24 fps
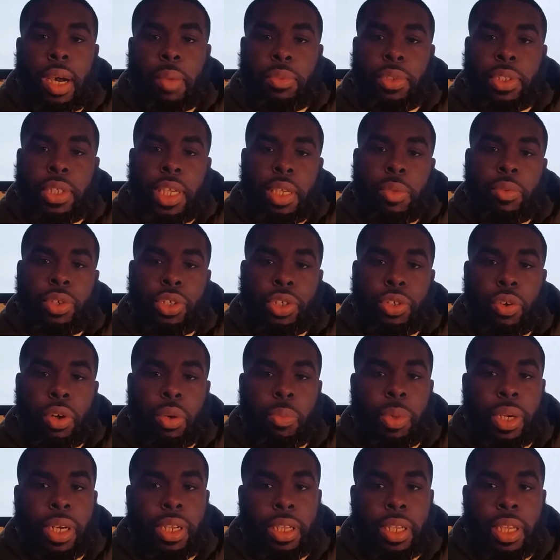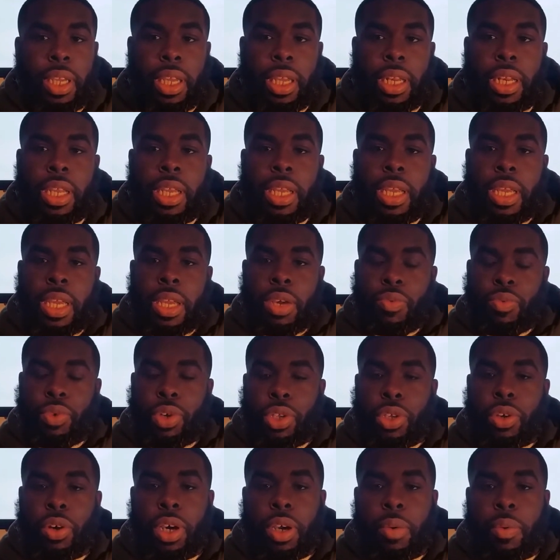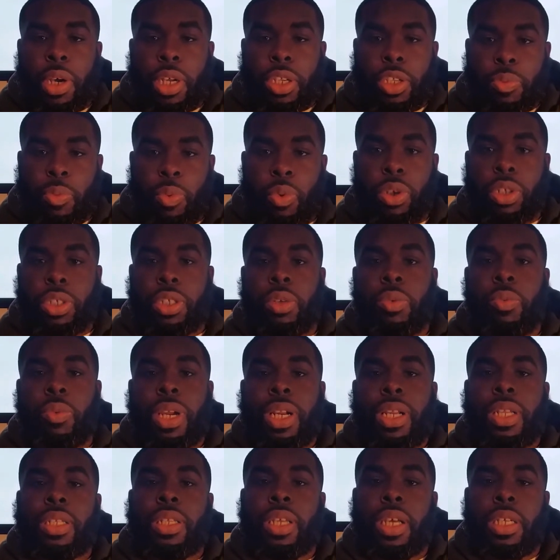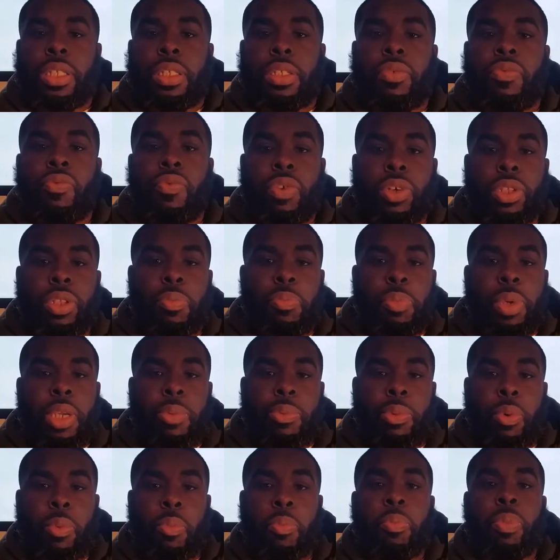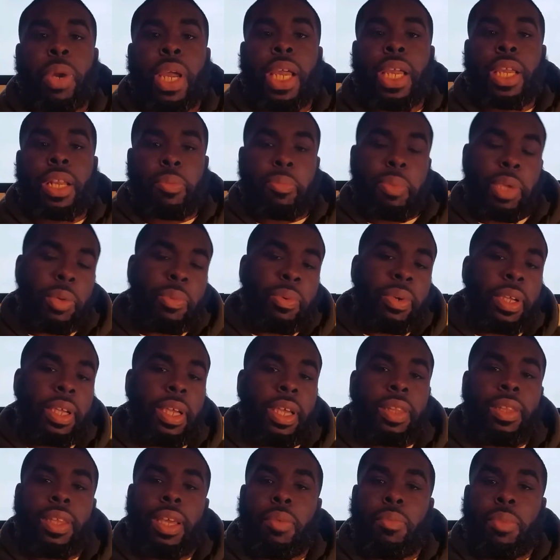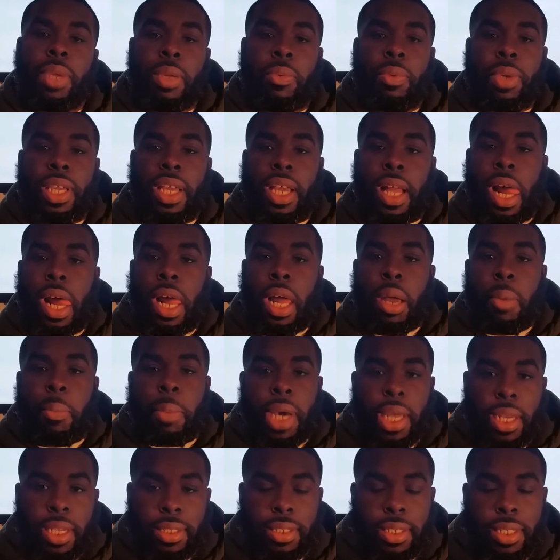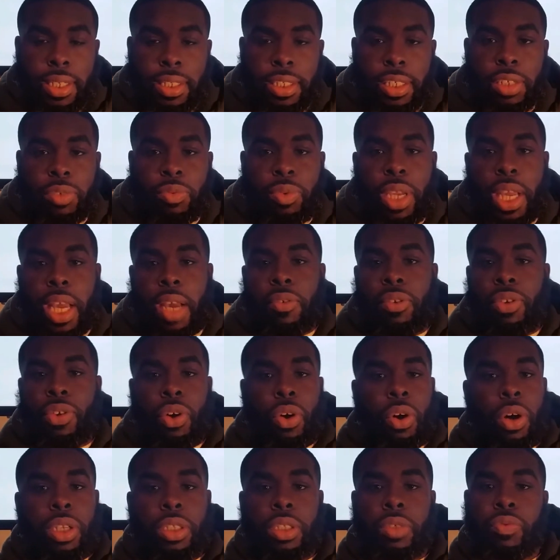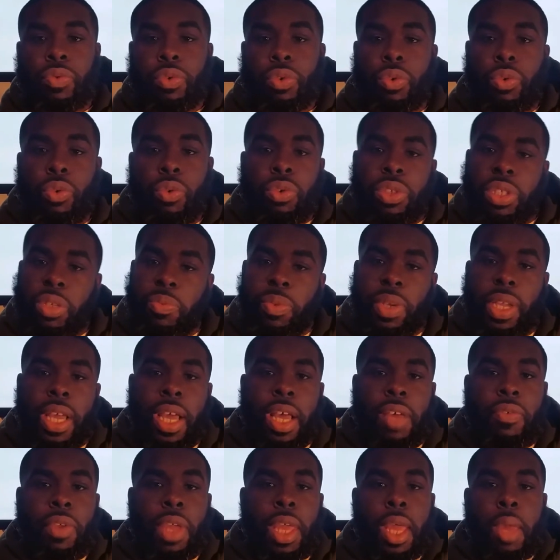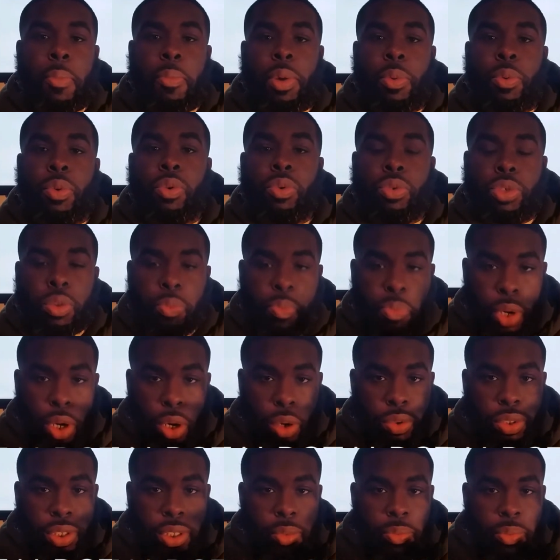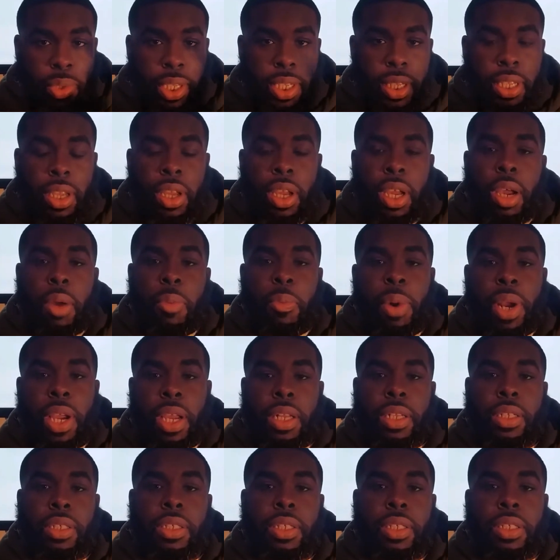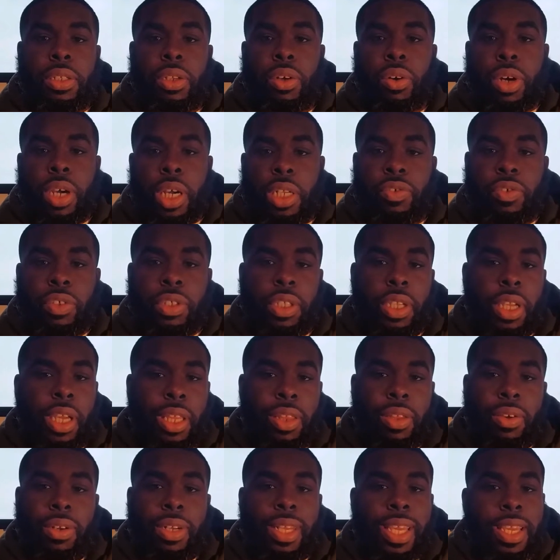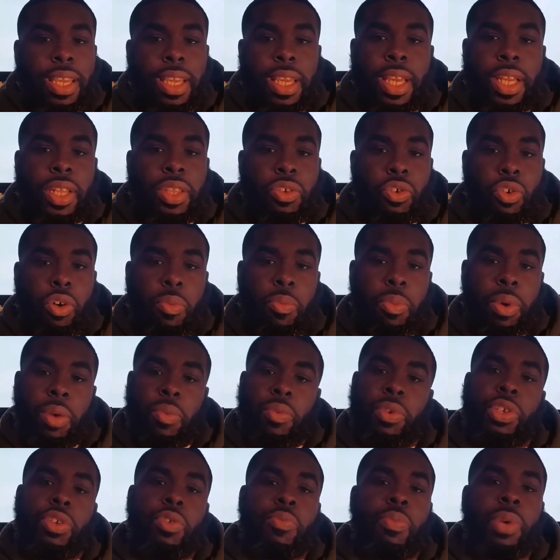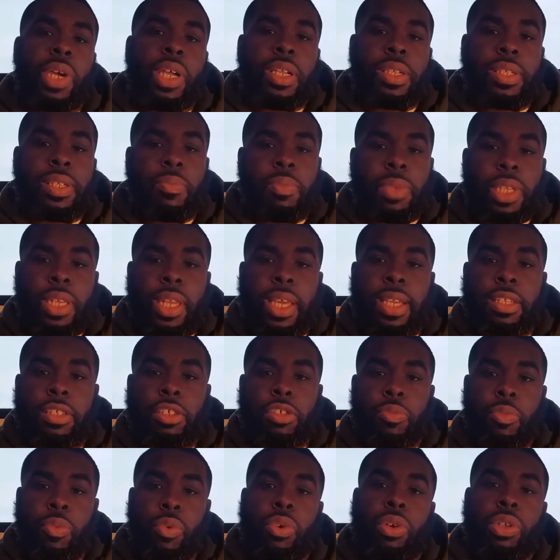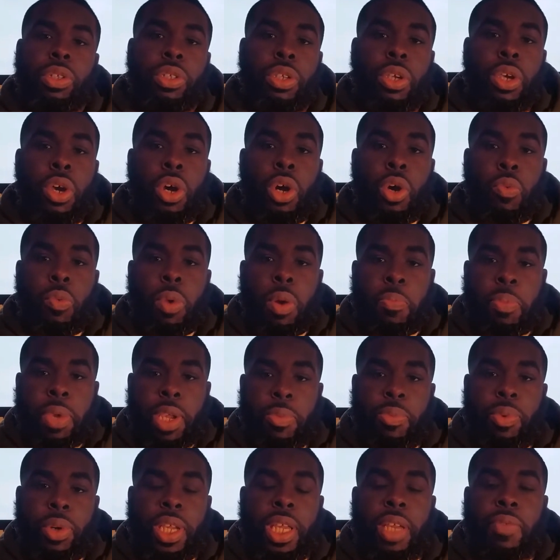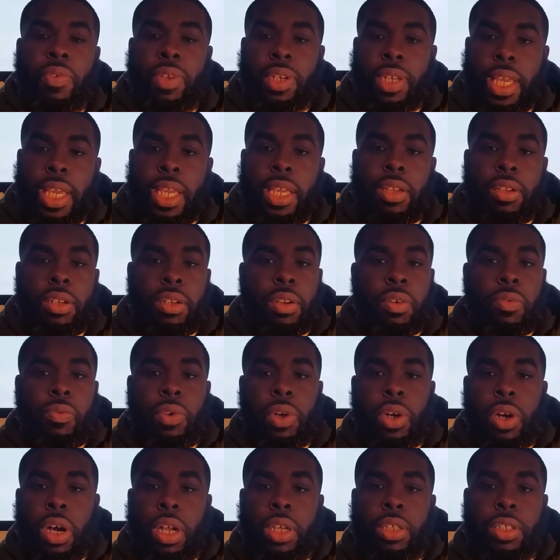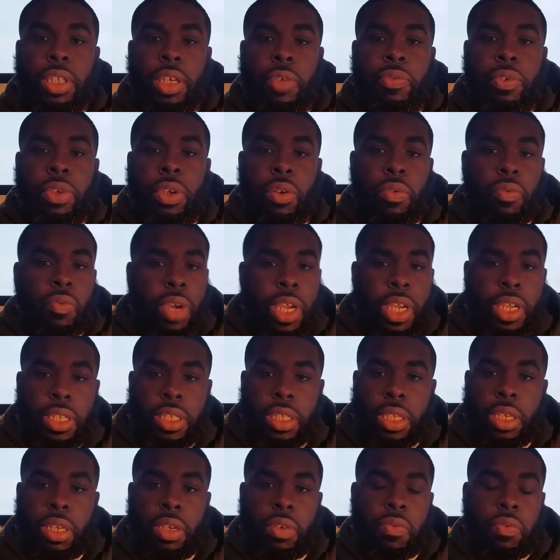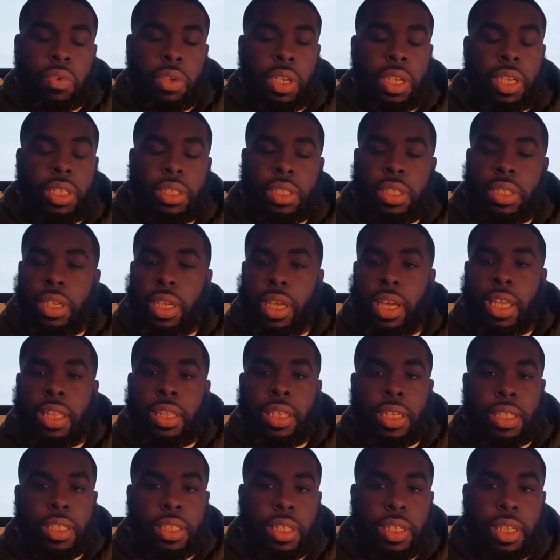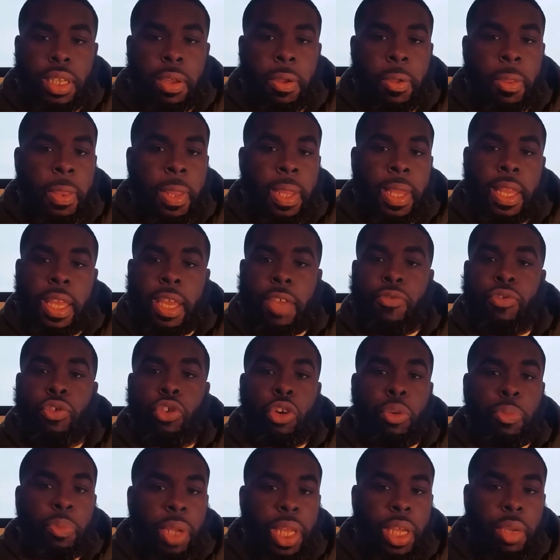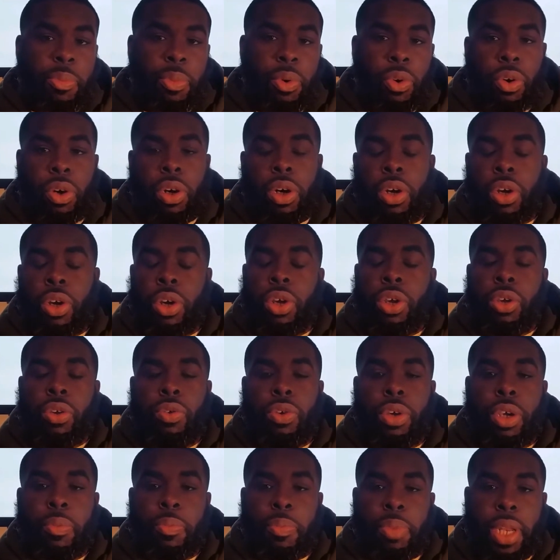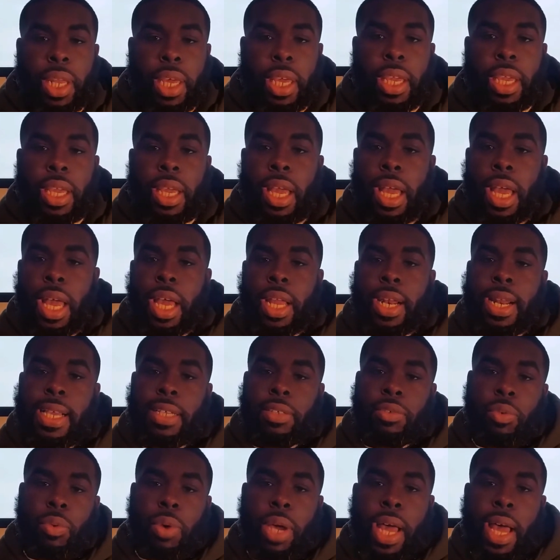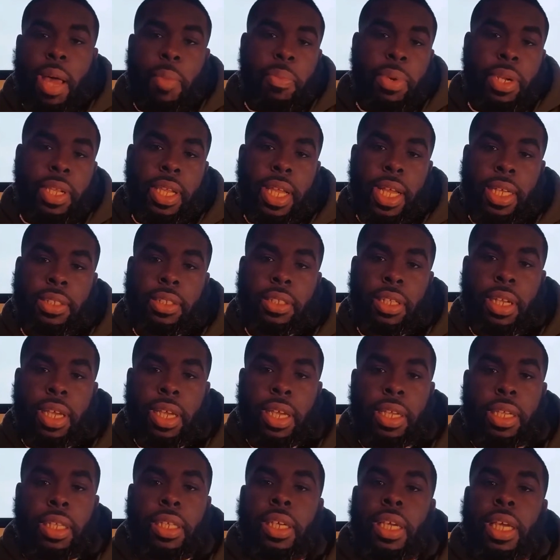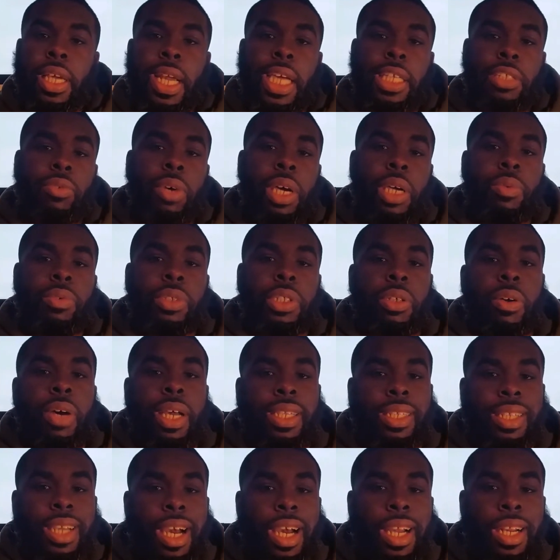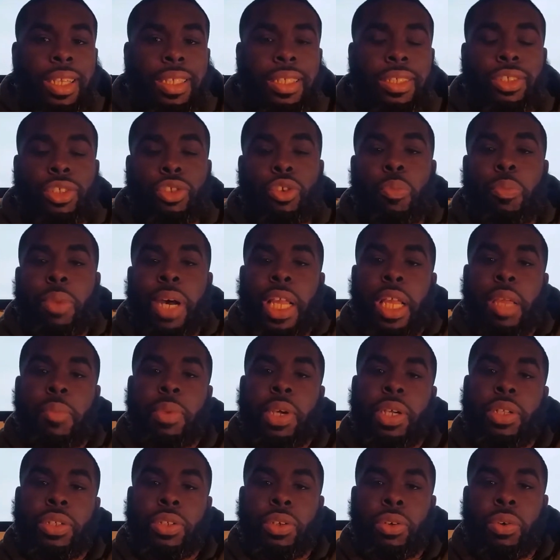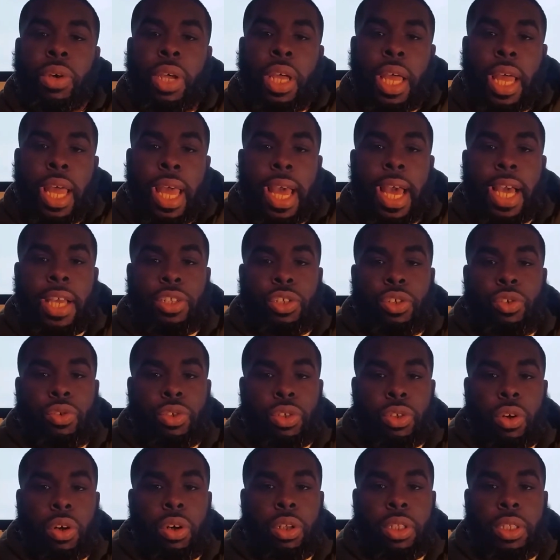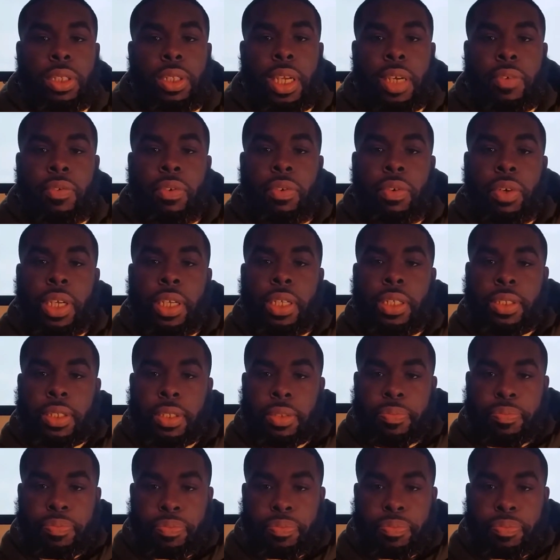Just keep it short. But again, when you talk about sports and what it does for the people, bringing the people together. I mean, we got politicians, we have laws and rules, and we have people who are supposed to be bringing this, country together. They can't do it. But when you bring something like sports where people can relate, regardless of your race, religion, ethnicity, if you could play ball, you can play. And that's what happened yesterday. And that's why it was so iconic and so monumental as you saw the Devil Rays.